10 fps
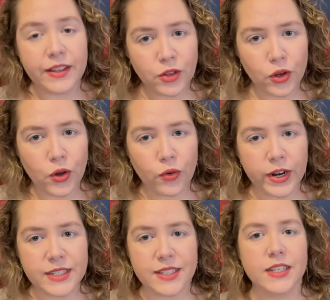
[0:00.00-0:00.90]
local
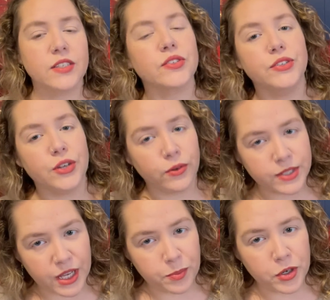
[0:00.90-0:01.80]
races, don't
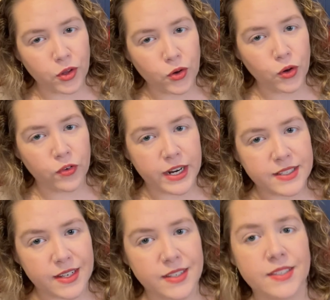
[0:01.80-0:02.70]
skip your local
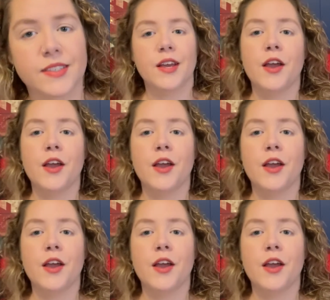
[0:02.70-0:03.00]
races.